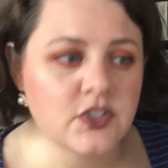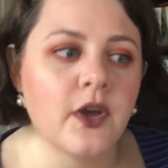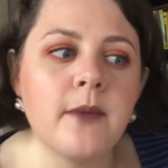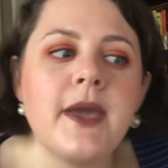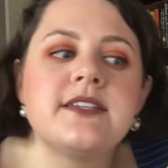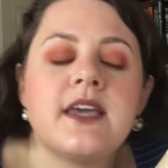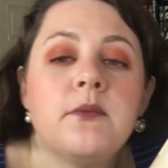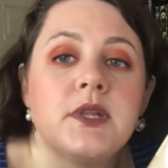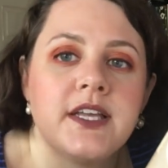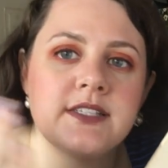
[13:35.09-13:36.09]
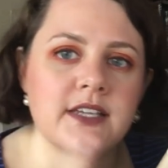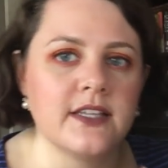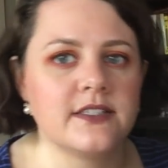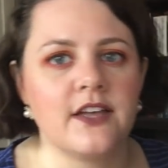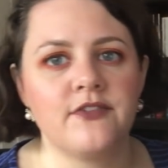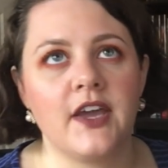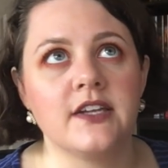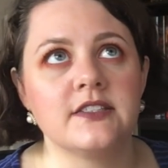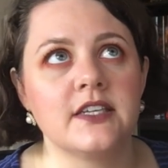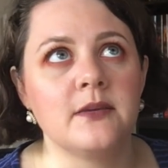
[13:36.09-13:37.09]
So it makes complete sense that
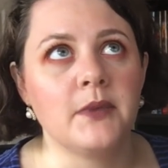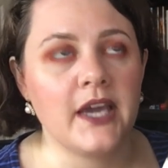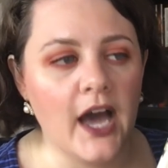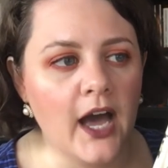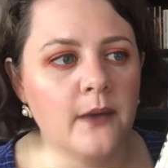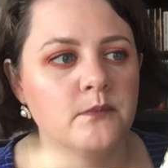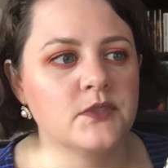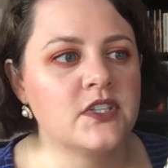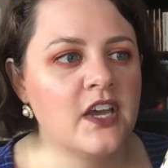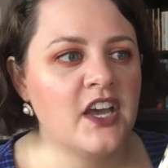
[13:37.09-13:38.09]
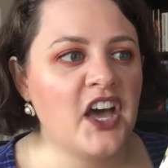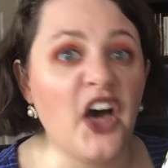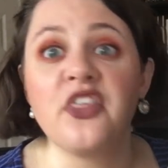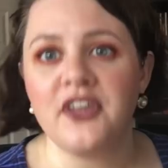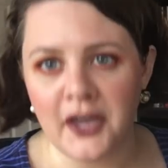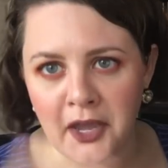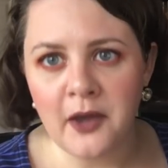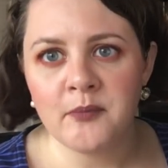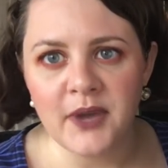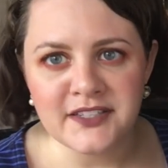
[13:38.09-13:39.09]
fantasy becomes a
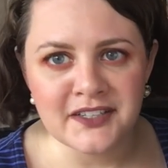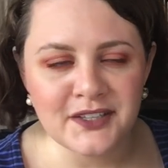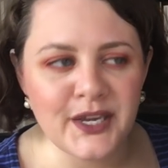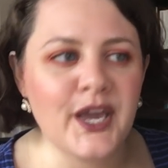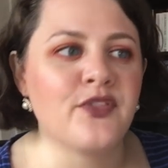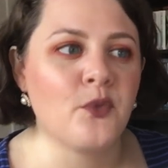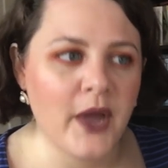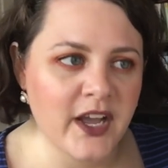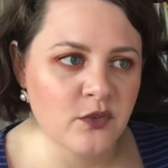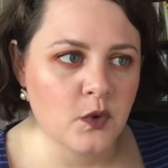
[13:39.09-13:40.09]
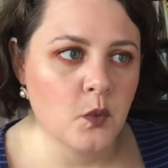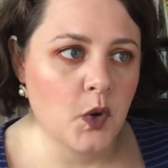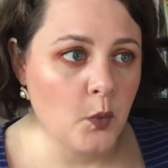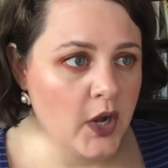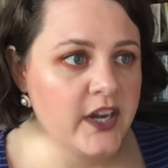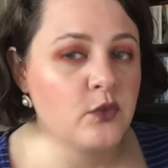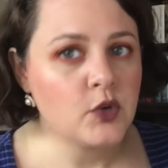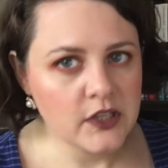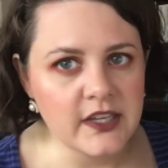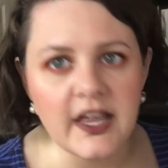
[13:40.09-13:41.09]
thing, basically, in the wake of World War One and
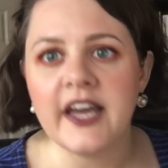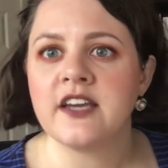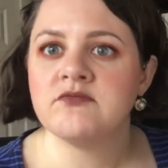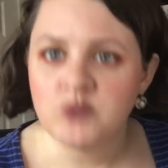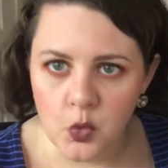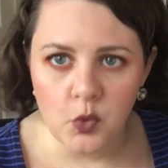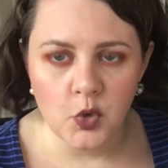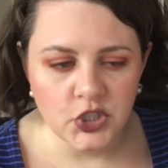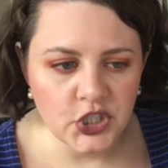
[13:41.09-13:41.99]
really like World War